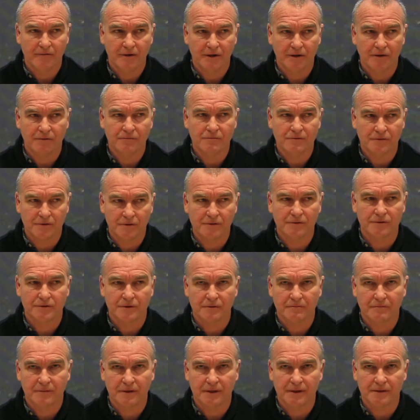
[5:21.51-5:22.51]
we don't do
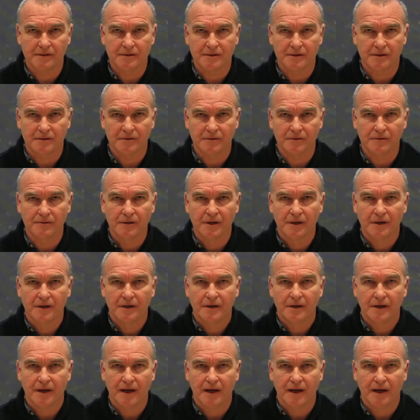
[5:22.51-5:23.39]
something to